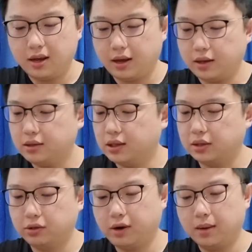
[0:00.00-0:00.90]
and
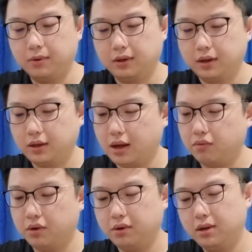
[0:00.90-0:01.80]
subscribe. Okay, that
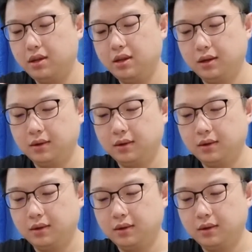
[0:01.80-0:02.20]
will really